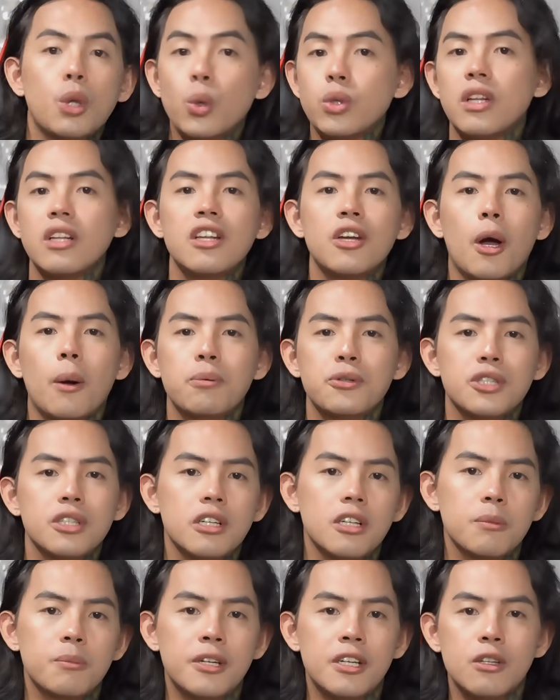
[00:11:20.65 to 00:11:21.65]
Totally
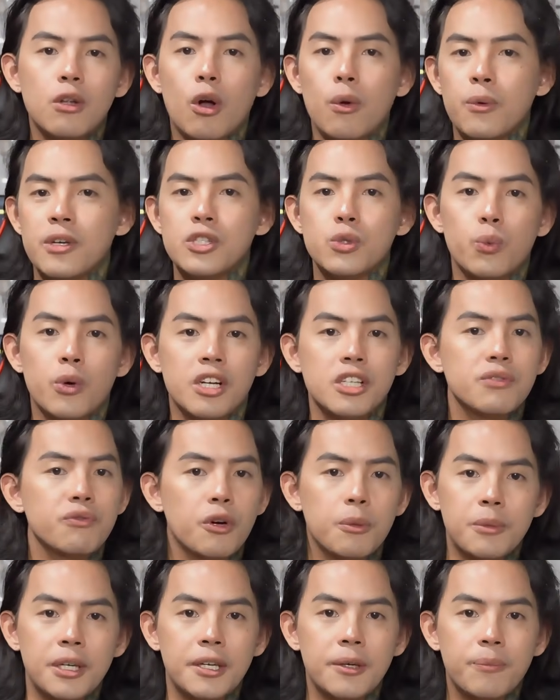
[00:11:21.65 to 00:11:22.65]
optional, but it always works
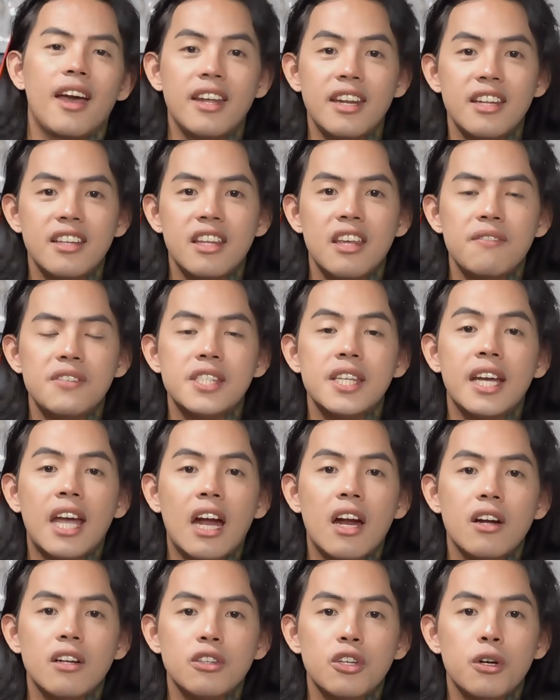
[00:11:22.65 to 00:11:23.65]
for me. And it gives the
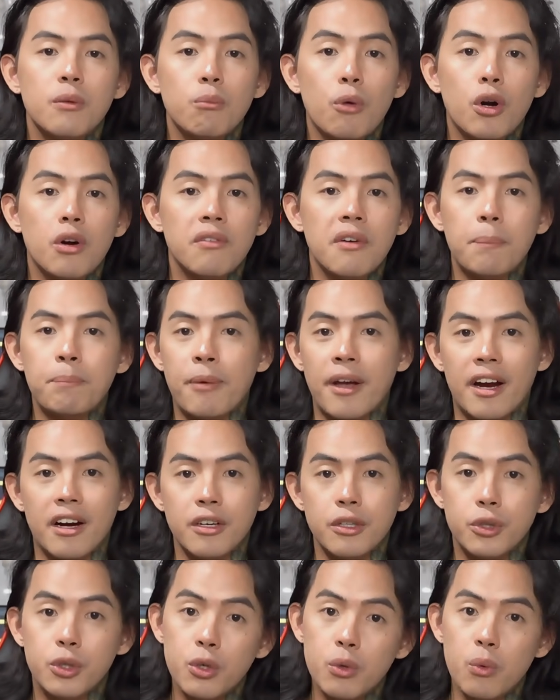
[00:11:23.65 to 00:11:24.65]
character more of a
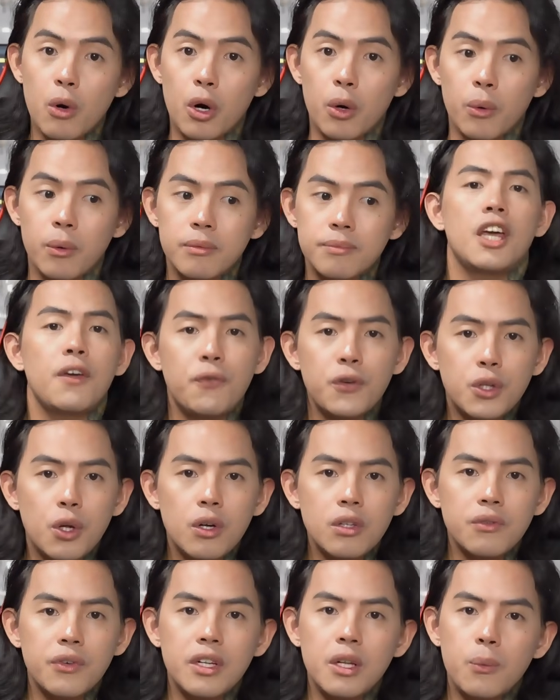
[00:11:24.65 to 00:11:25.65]
paired duo. If you
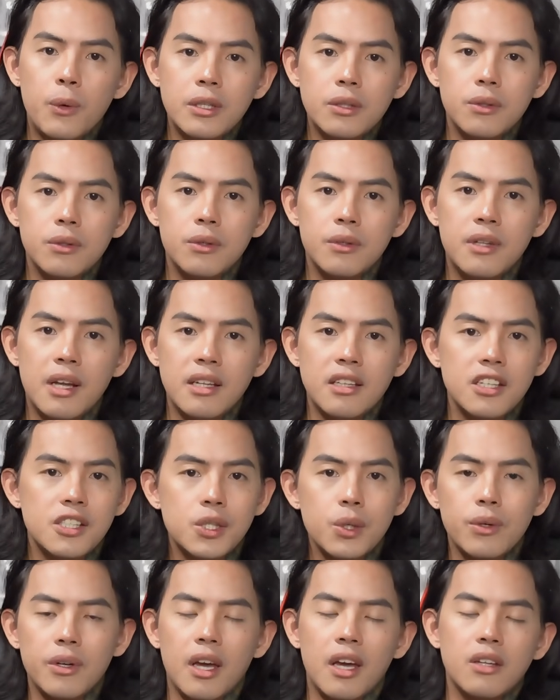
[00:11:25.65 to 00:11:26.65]
don't really want to do that,
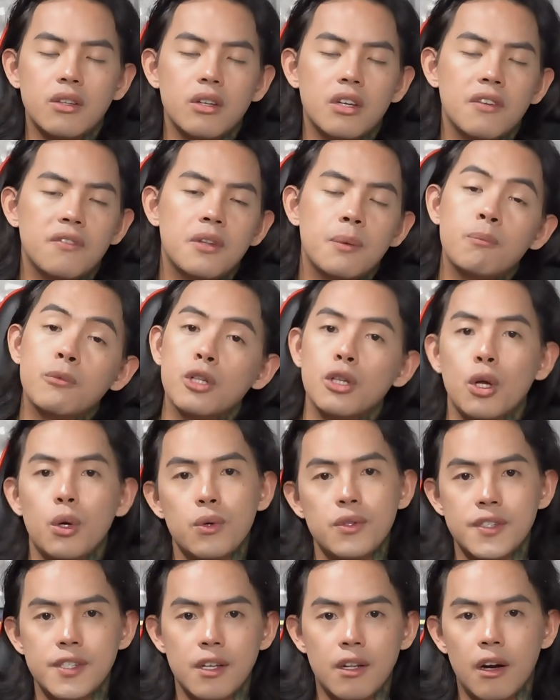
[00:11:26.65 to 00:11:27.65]
it's okay to give them
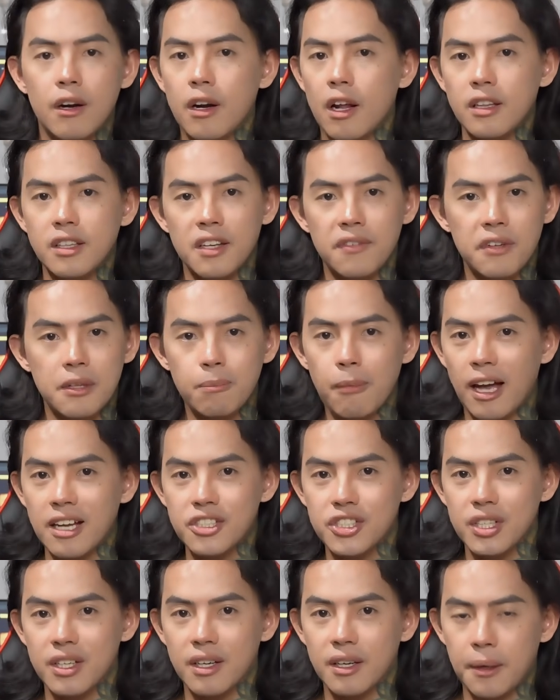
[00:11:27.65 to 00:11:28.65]
clothes that are not even
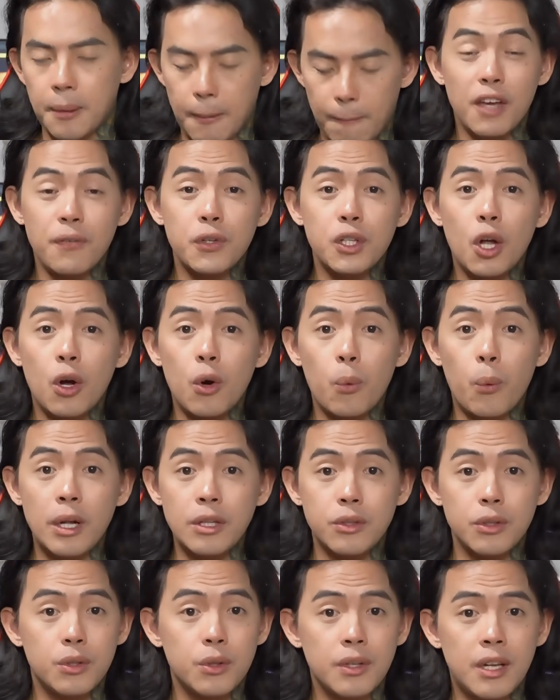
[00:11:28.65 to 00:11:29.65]
matching. If you don't
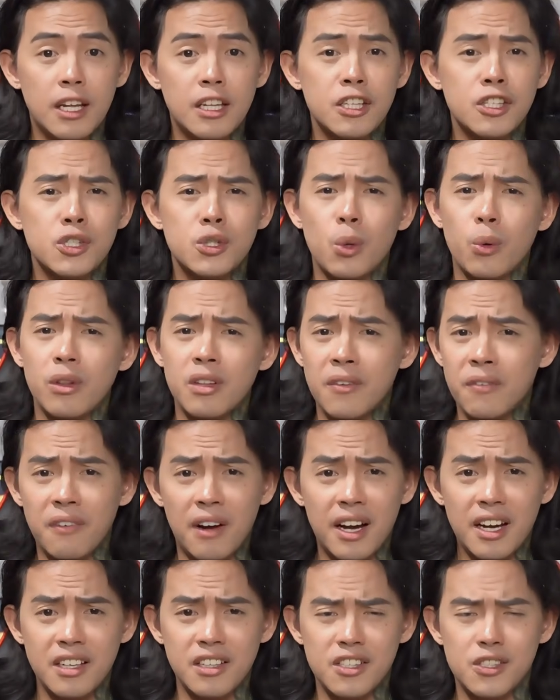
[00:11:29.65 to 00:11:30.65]
want to do that, it's totally
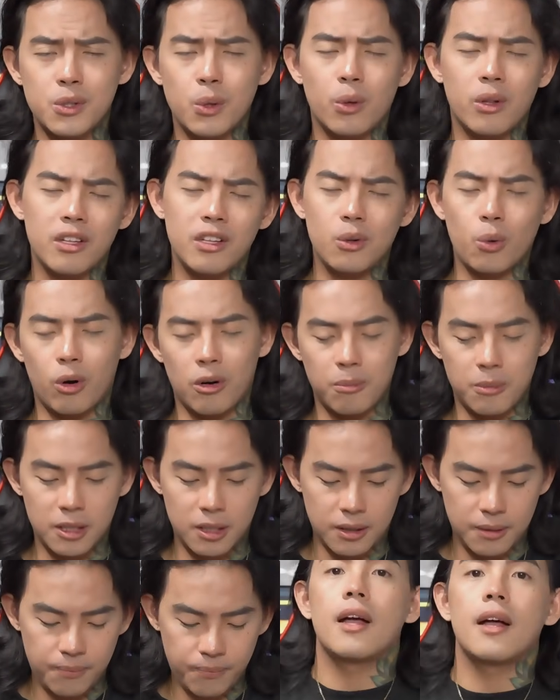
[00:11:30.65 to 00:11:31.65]
fine, it's totally
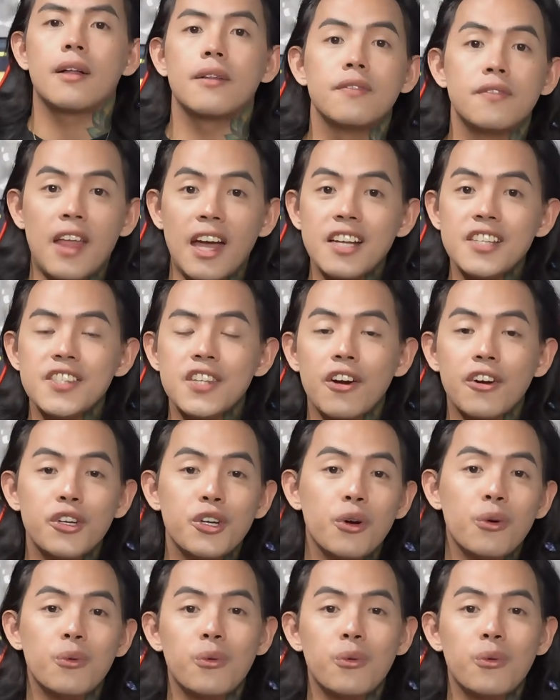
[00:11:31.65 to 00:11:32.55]
normal. Next are your